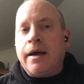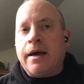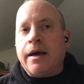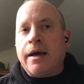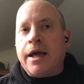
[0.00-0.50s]

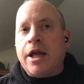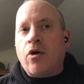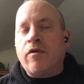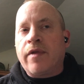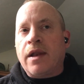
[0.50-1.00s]
uh, and
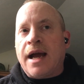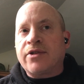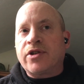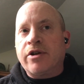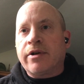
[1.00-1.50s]
over the
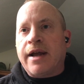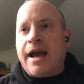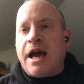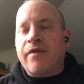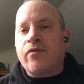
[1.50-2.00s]
last year and a
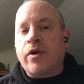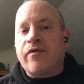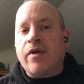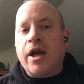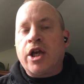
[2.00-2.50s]
half,
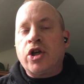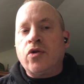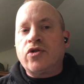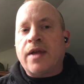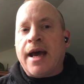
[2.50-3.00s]
we've
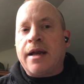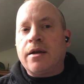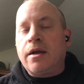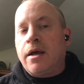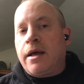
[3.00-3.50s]
used
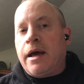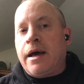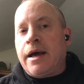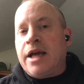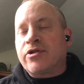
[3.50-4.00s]
that
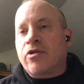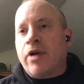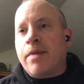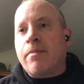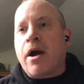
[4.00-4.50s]
uh, as a
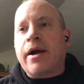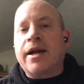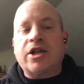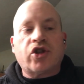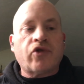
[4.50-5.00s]
great
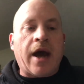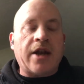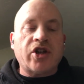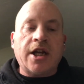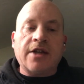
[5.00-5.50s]
marketing
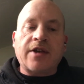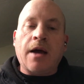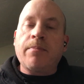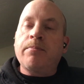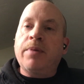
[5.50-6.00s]
strategy, and it's
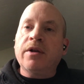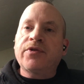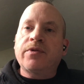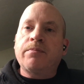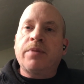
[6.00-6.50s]
helped build
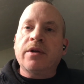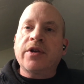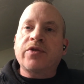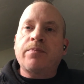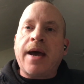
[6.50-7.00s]
build
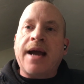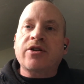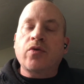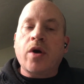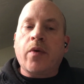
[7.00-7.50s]
us back
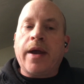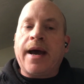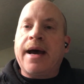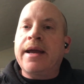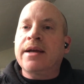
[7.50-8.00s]
to where we
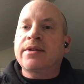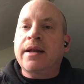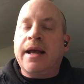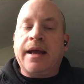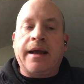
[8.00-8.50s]
are here
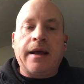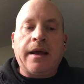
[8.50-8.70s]
today.